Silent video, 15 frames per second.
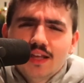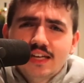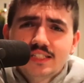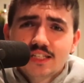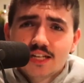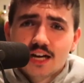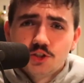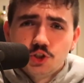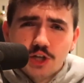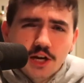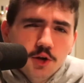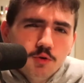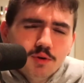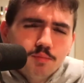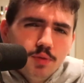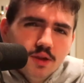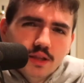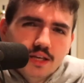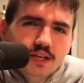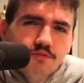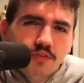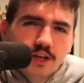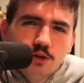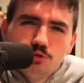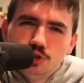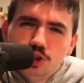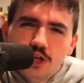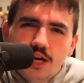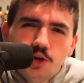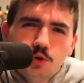Is it a genuine belief? Like, you
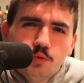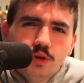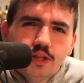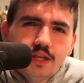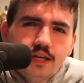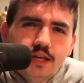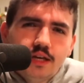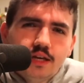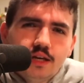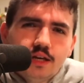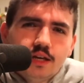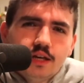genuinely